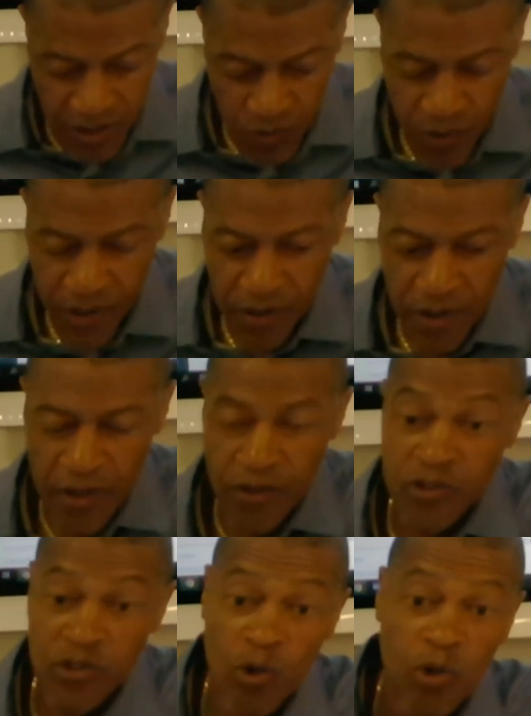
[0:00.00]
when
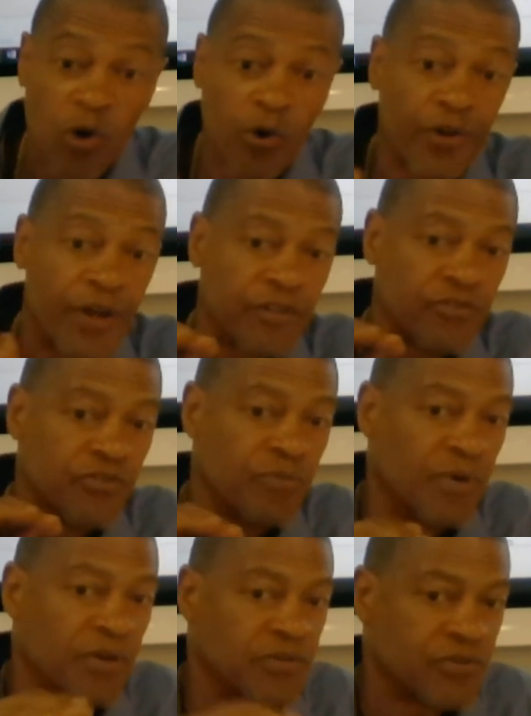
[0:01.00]
there's no longer estrogen
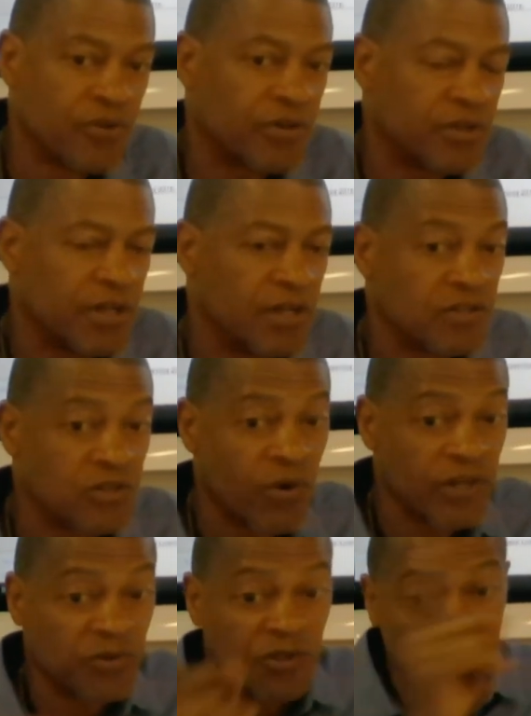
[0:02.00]
being circulated. So
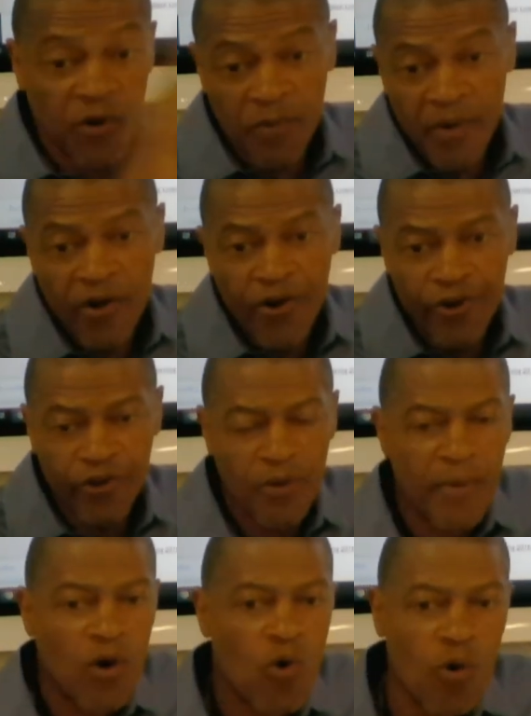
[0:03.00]
as we spoke about earlier
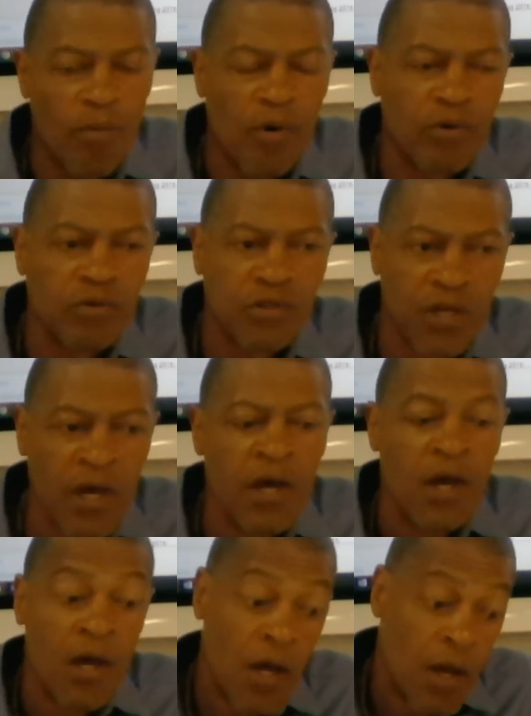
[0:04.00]
about hormones,
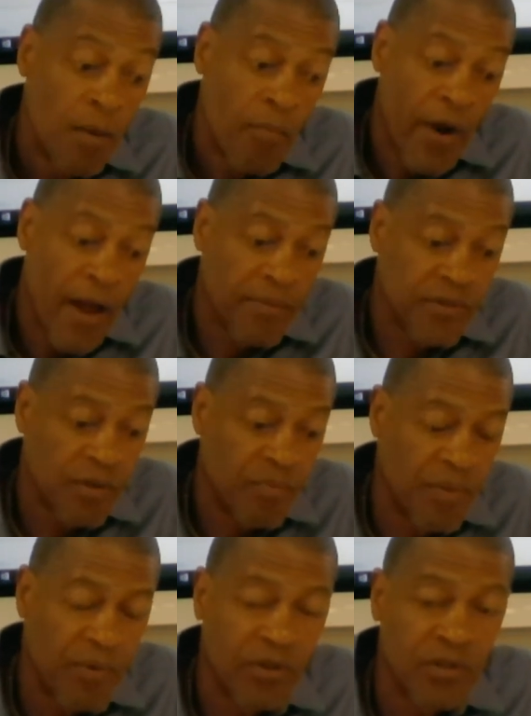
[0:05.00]
perhaps some
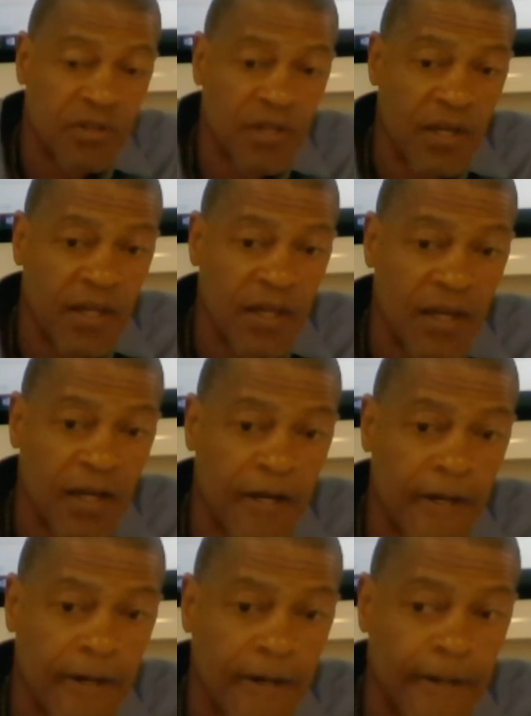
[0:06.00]
people could say
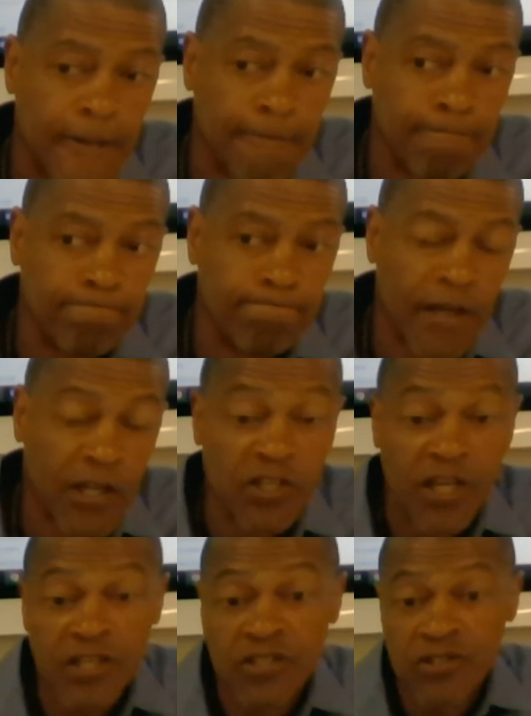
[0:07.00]
they could
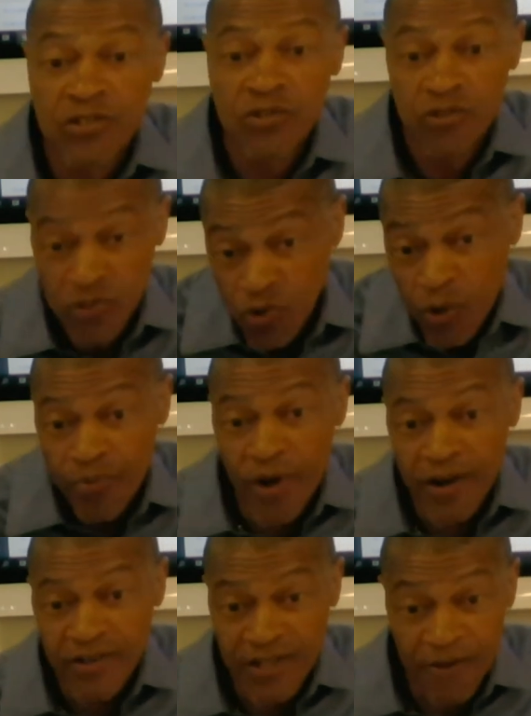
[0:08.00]
take soy
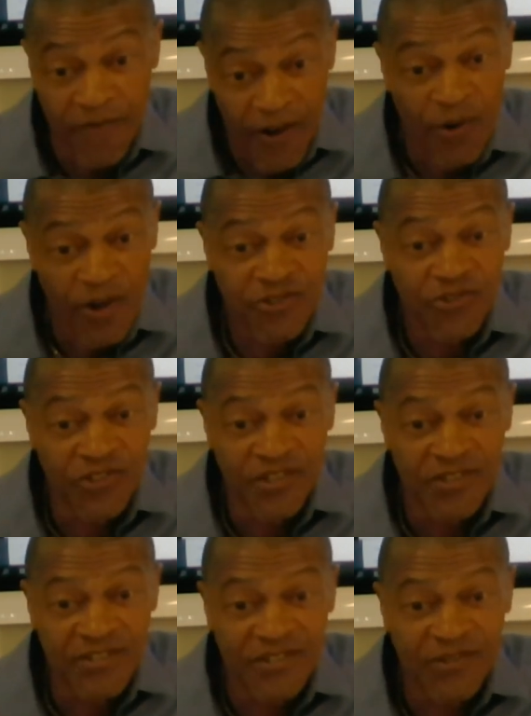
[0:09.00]
products like
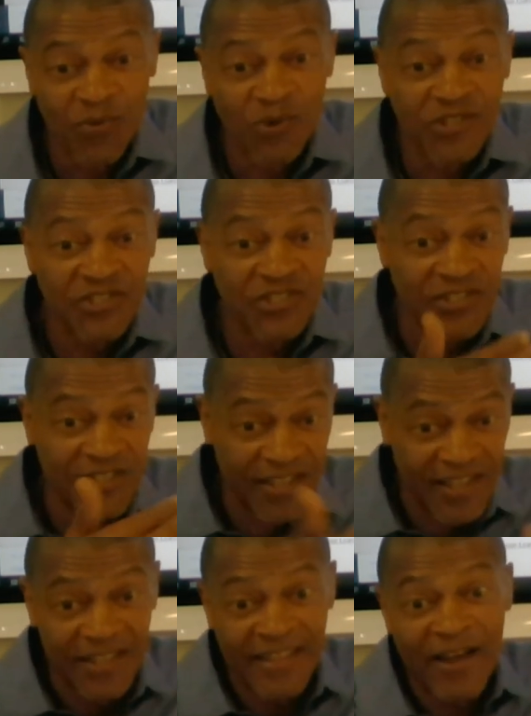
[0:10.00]
phytoestrogens, which
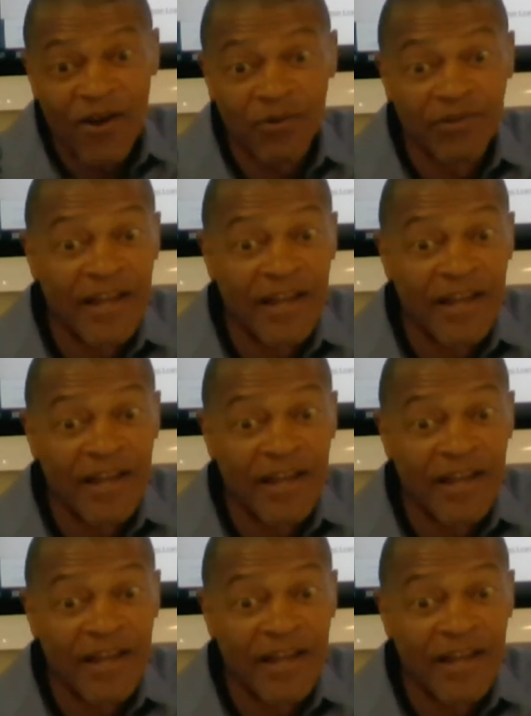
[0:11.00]
can now